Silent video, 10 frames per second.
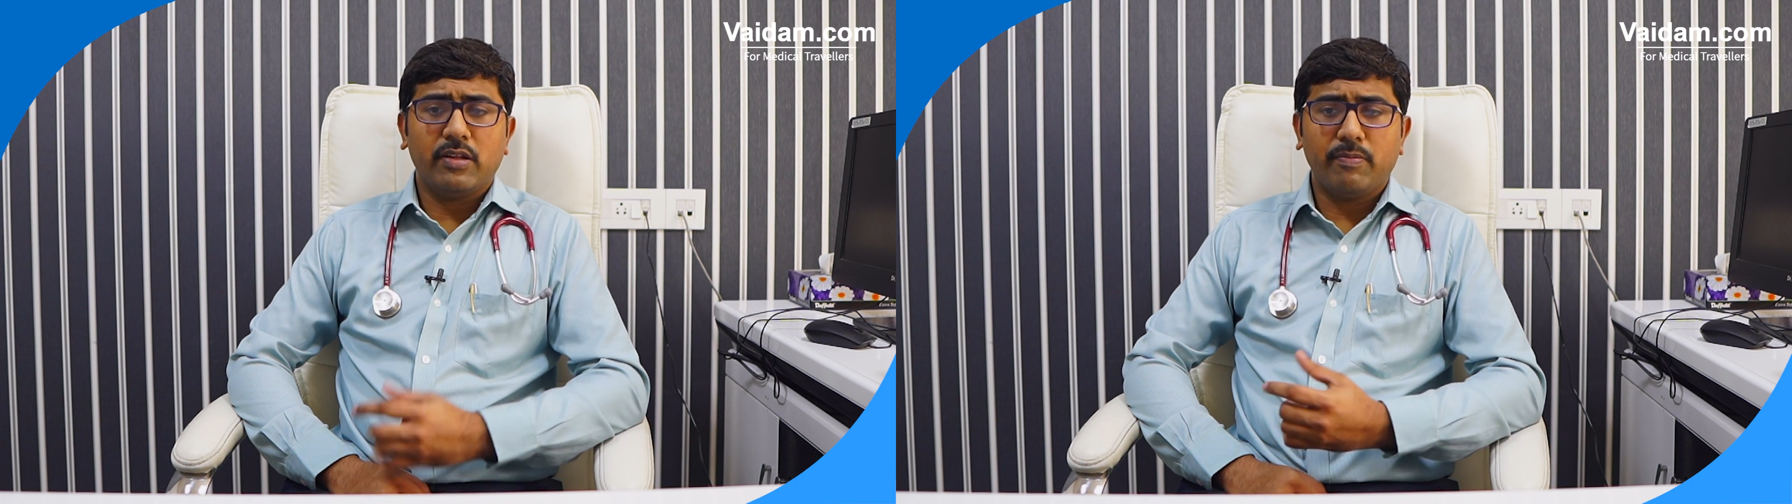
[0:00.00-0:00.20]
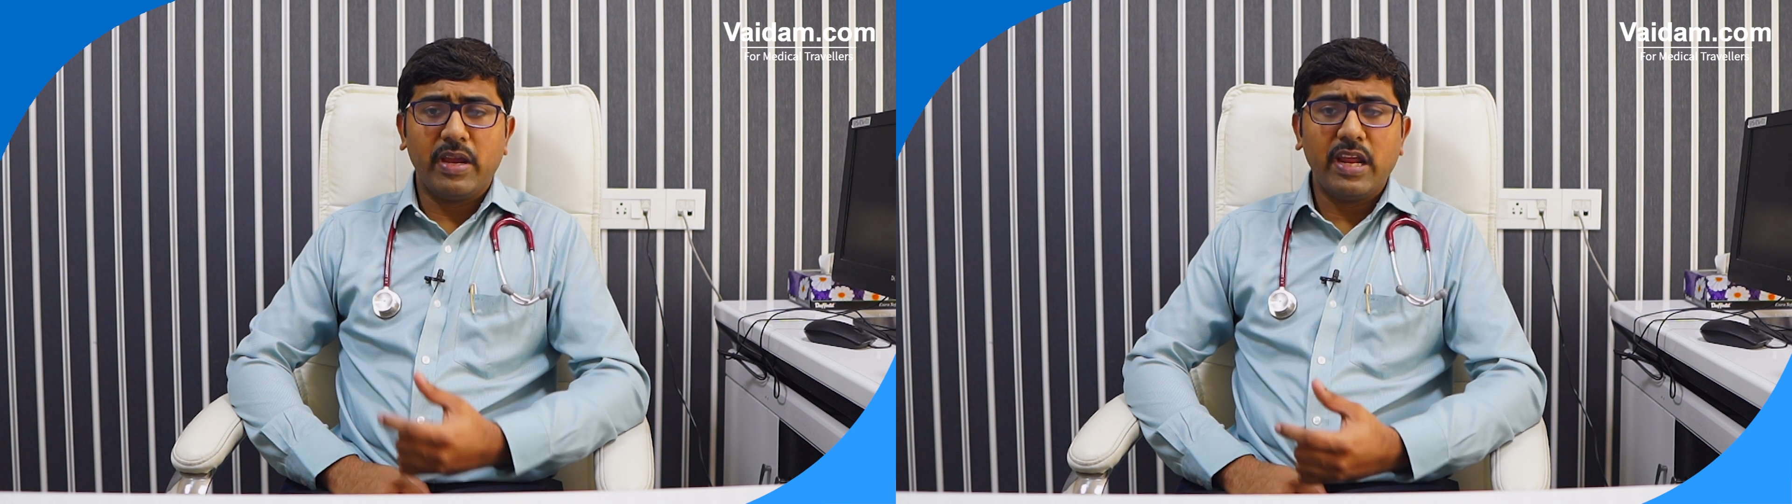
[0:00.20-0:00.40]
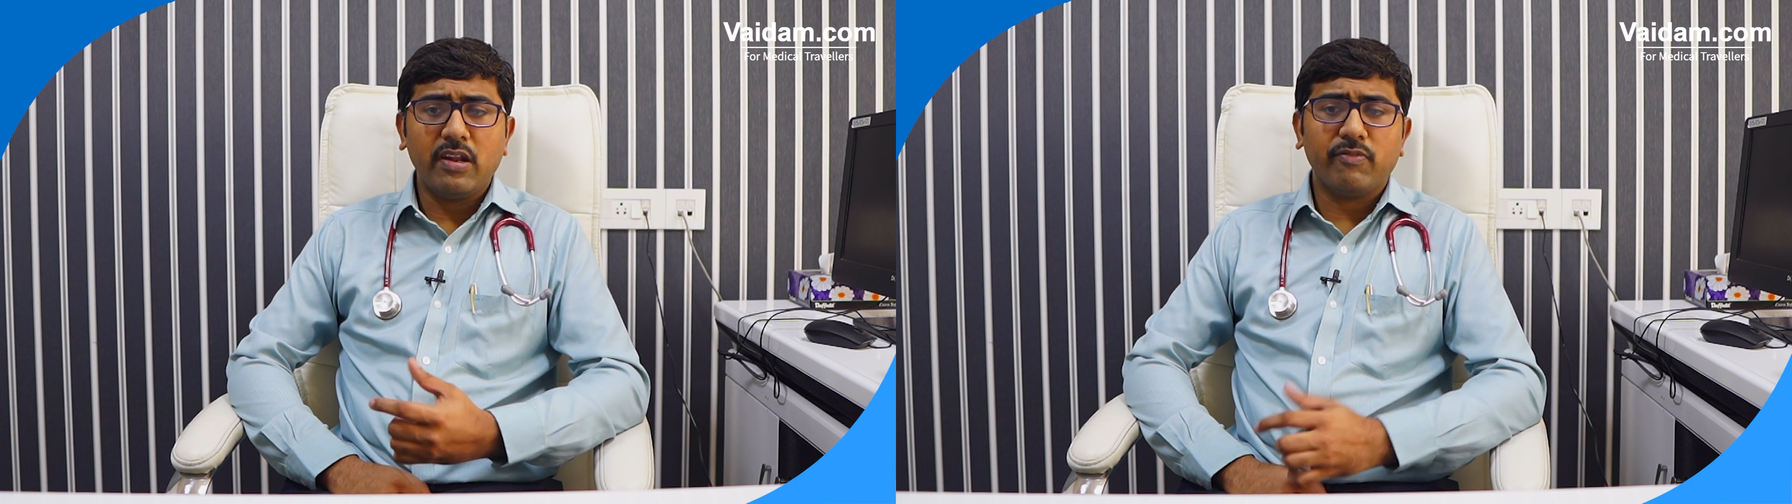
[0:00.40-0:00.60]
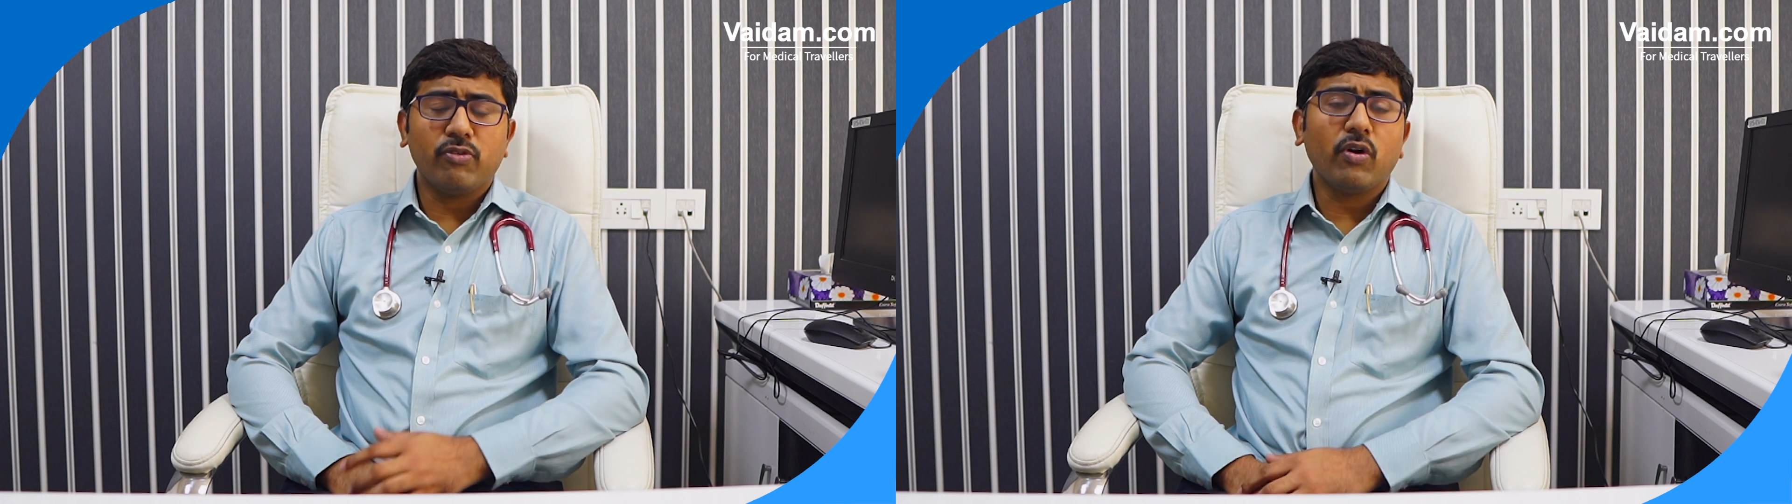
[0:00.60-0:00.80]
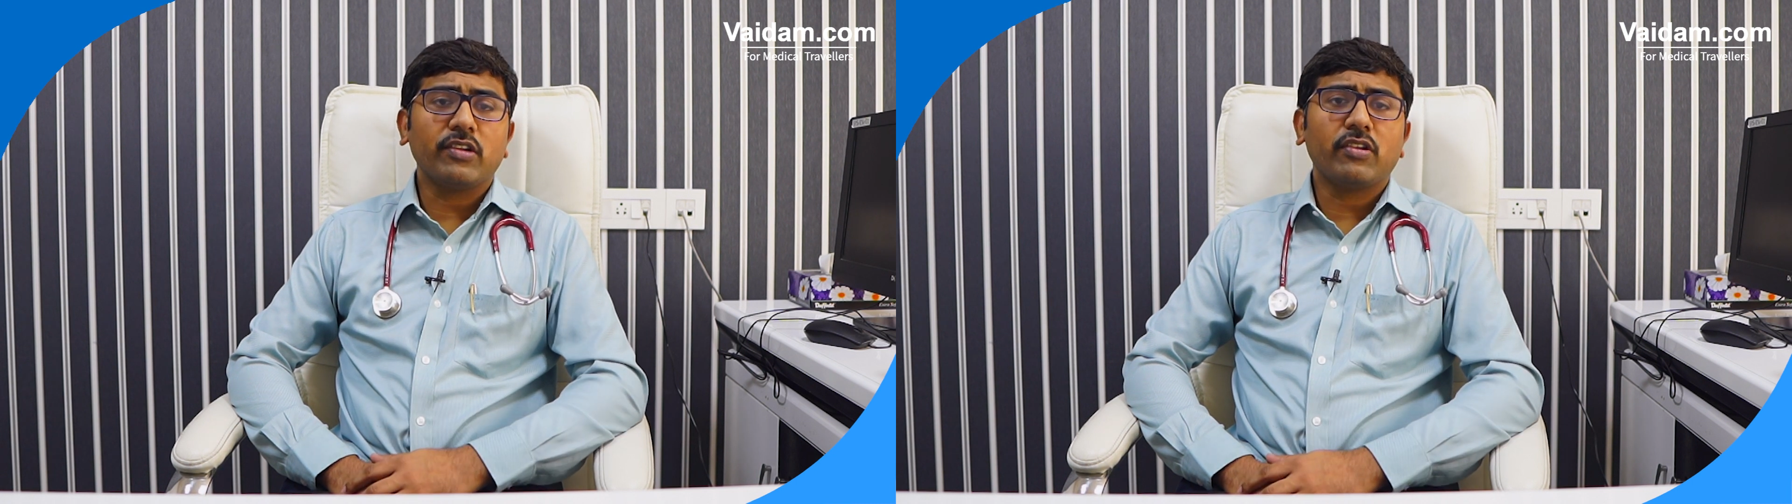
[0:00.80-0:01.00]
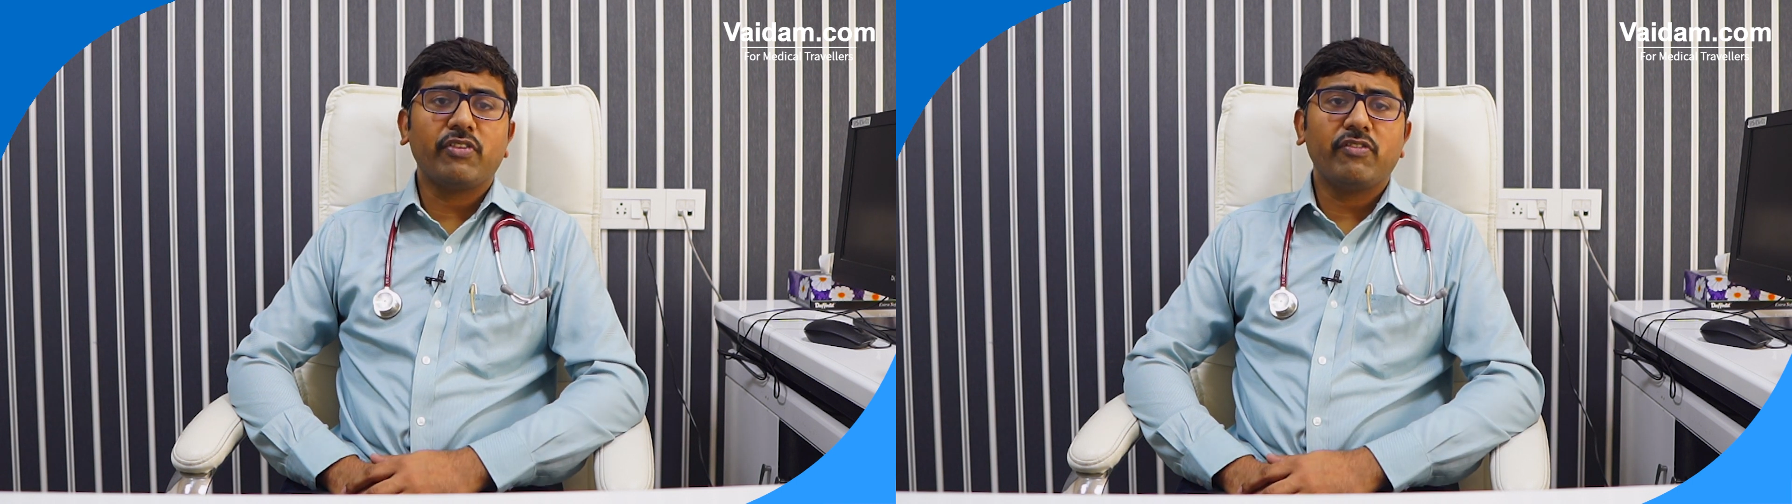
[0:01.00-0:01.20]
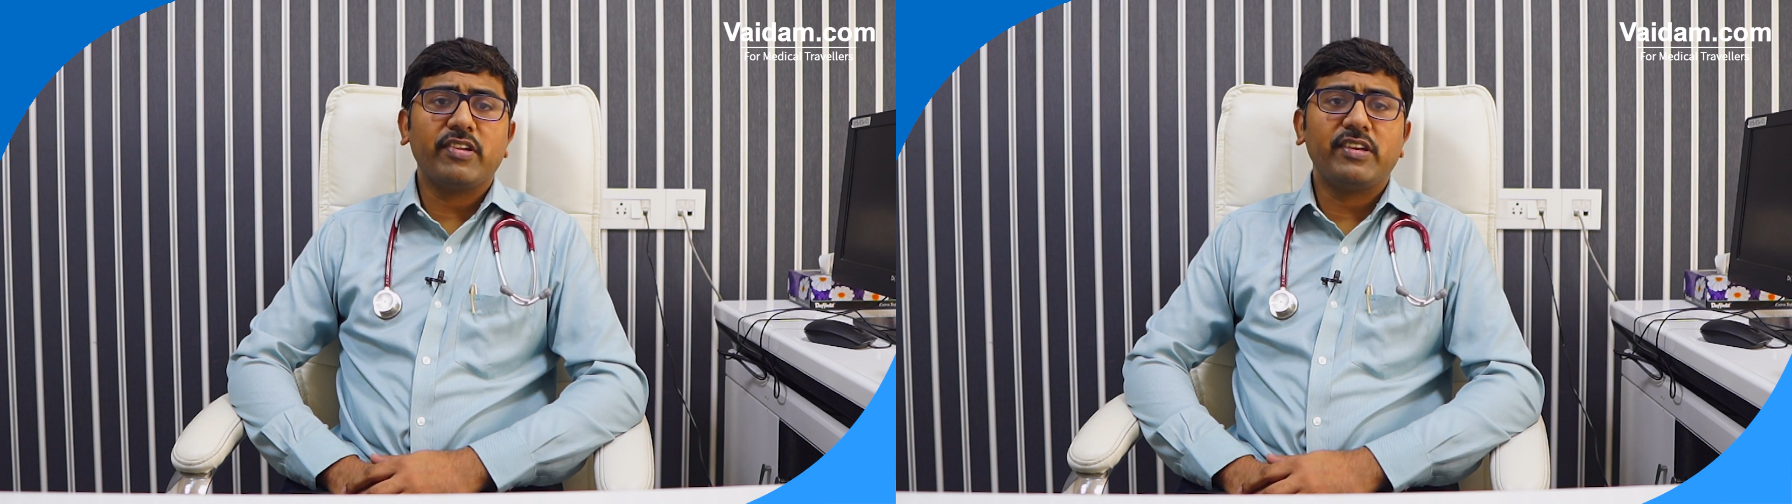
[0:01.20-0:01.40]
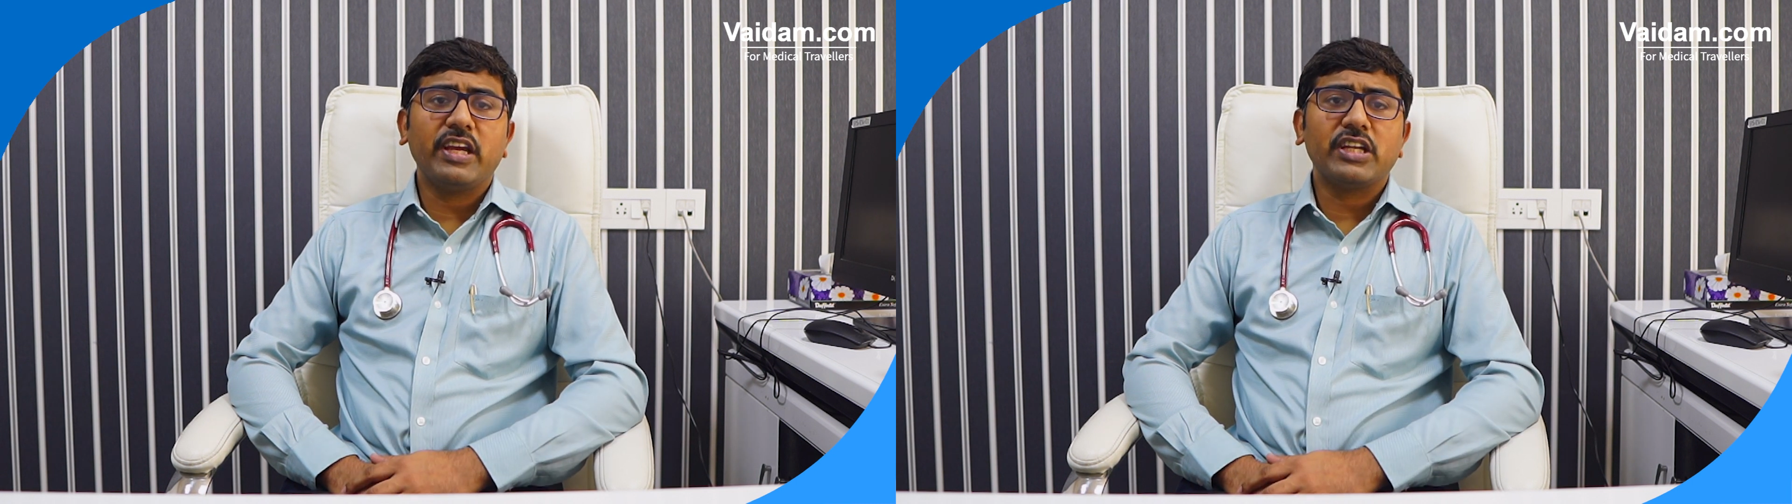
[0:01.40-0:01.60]
the main focus of
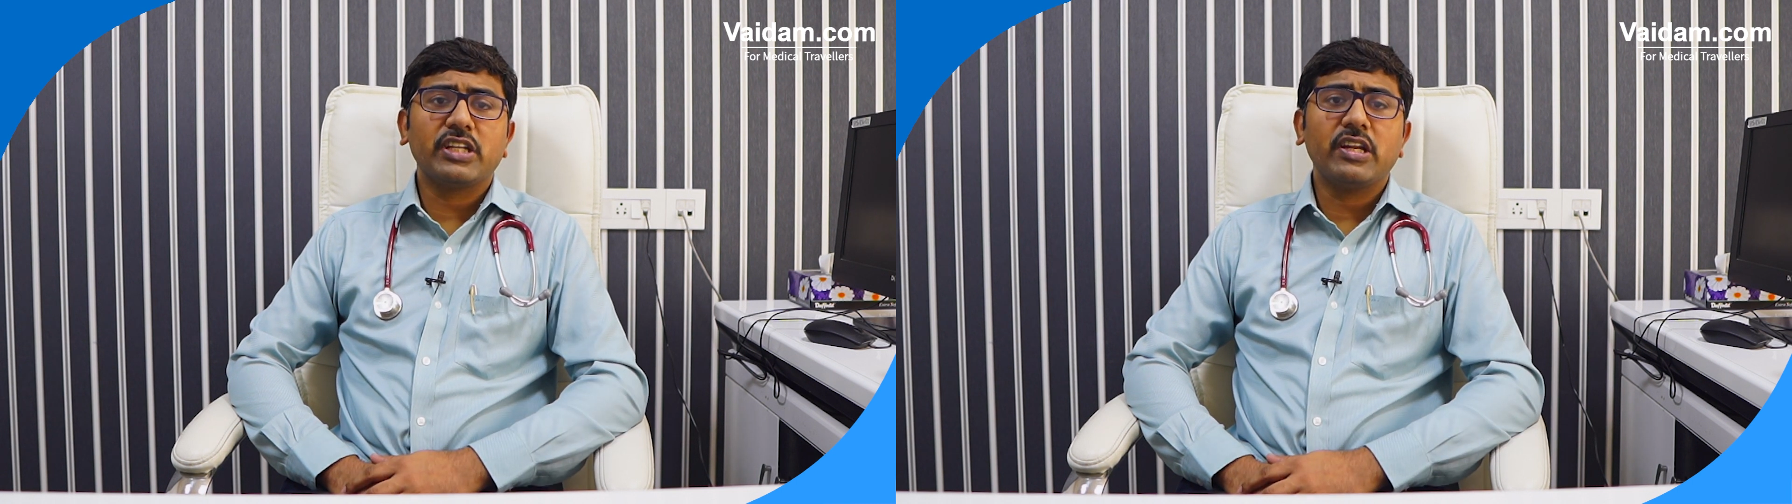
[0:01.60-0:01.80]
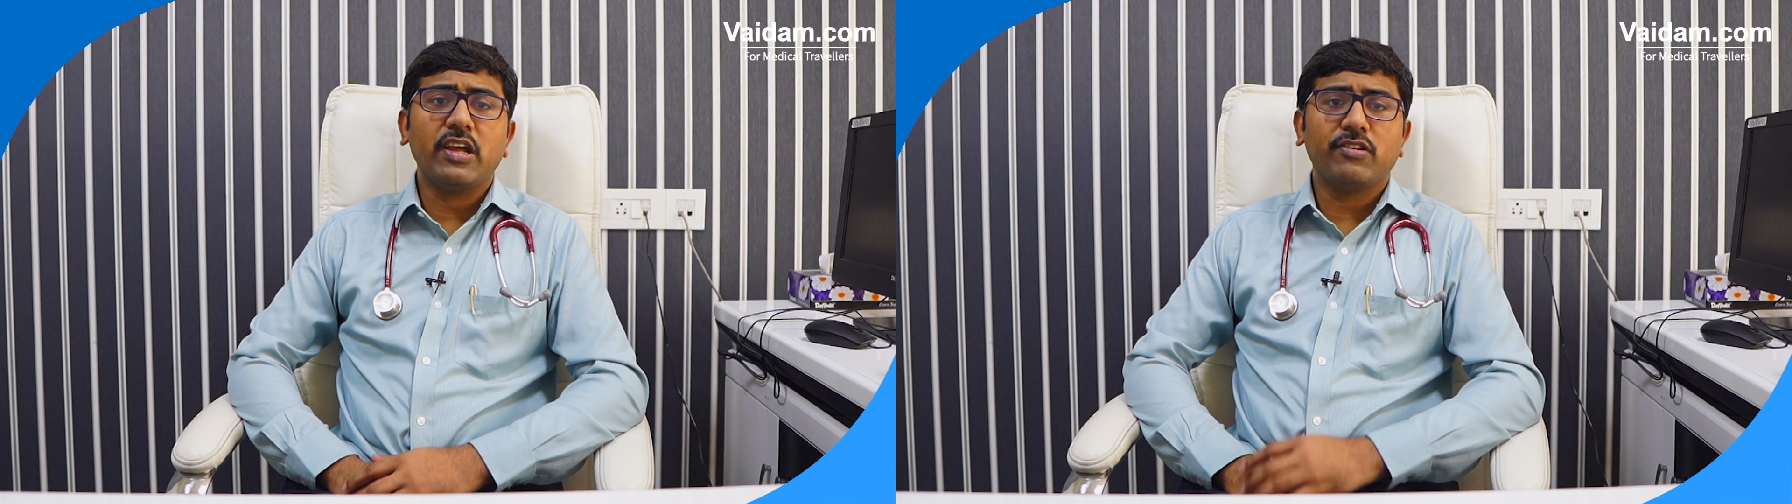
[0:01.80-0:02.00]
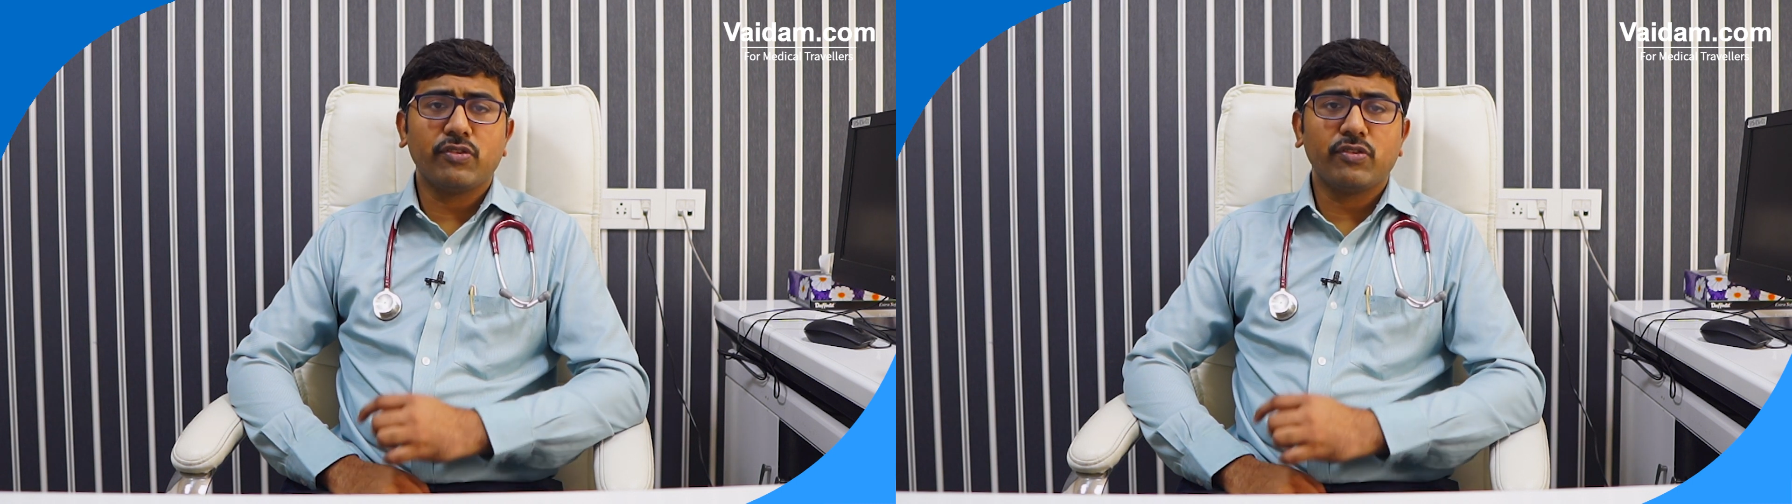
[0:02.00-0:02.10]
investigation